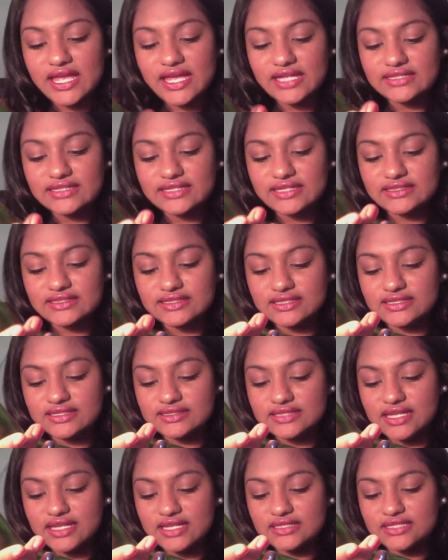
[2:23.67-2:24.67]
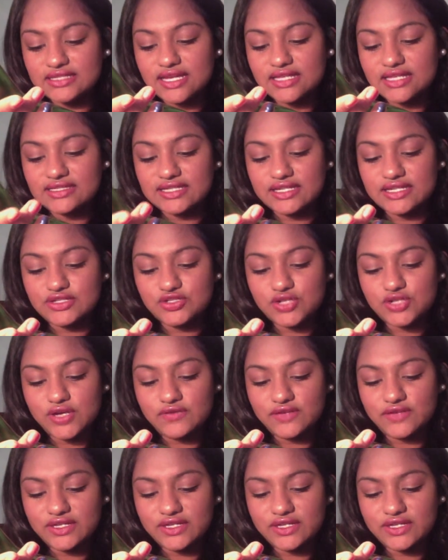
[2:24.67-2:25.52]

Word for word: It says it is anti-dandruff.